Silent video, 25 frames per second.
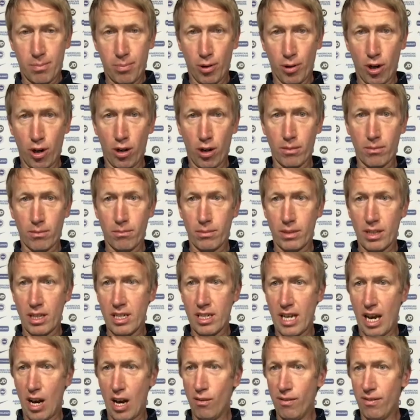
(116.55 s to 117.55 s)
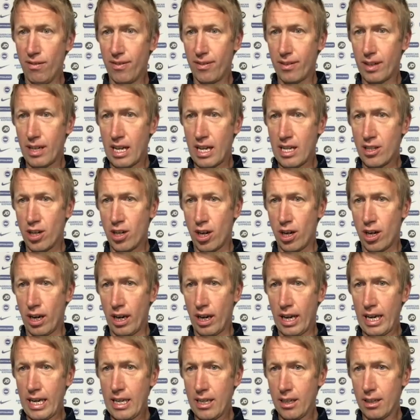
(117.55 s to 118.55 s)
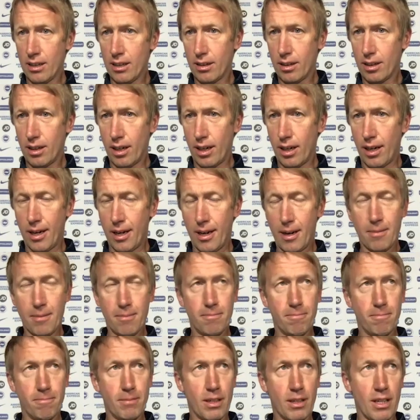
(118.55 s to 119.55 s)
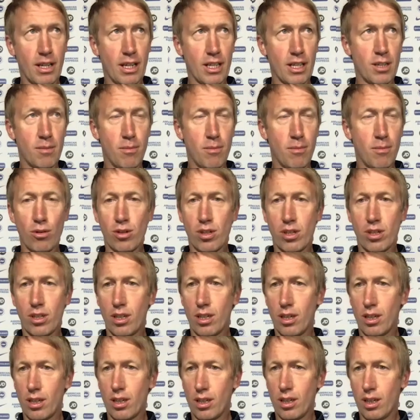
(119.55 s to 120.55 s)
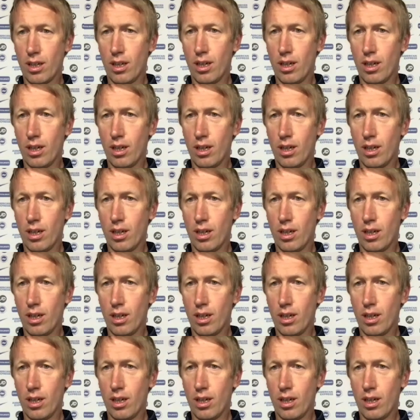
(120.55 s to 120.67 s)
put on yourself internally. I think that's the most